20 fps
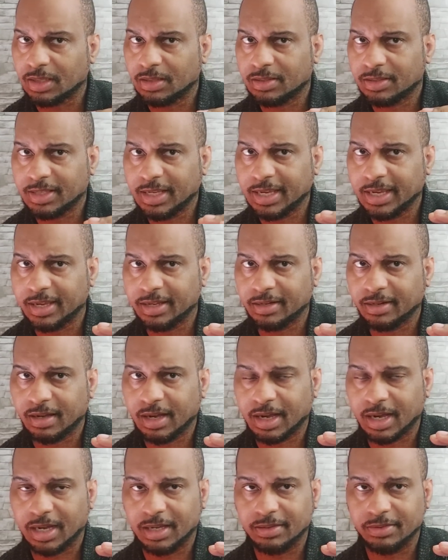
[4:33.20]
seeing
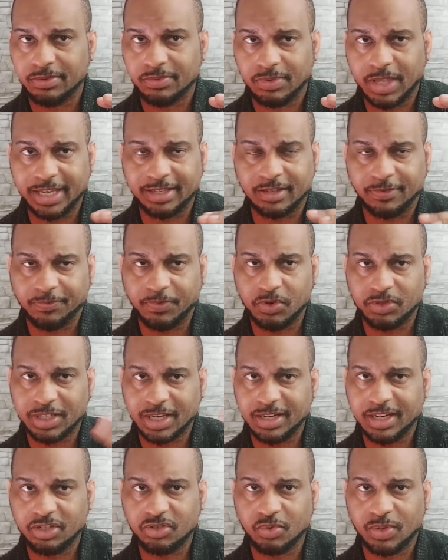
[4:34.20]
uh, like the
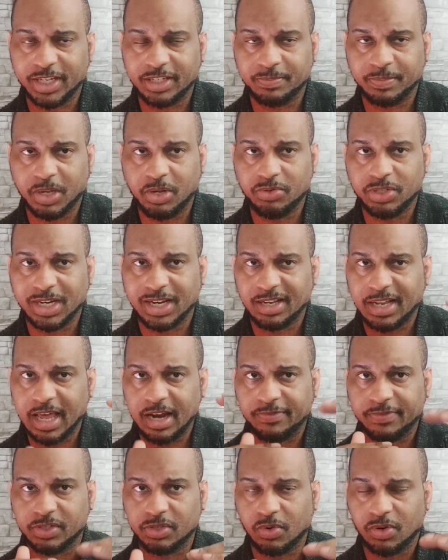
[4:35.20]
first initial explosion. A
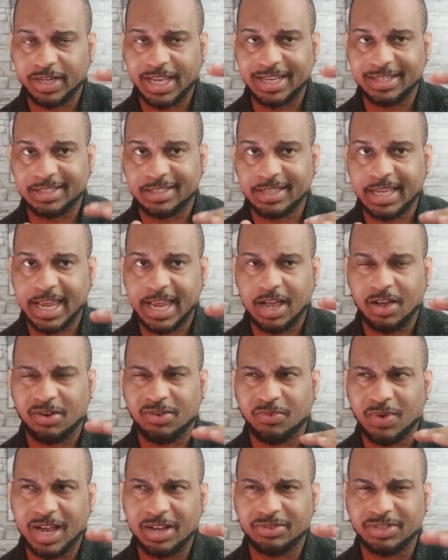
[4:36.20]
lot of us are in that same
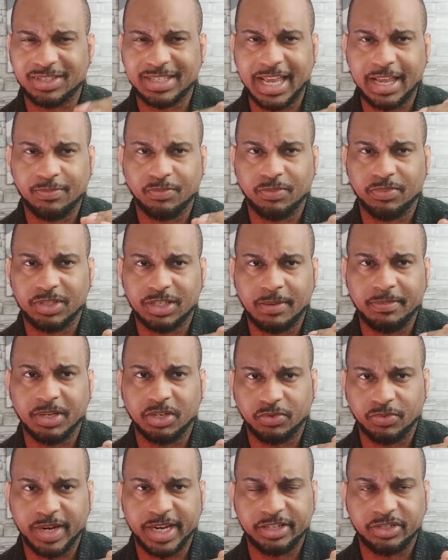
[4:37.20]
around same
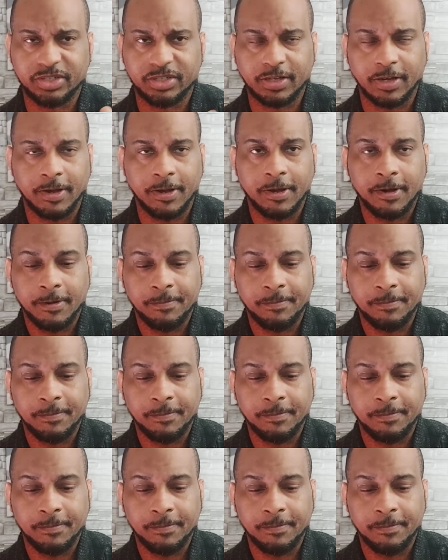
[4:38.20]
similar ranges.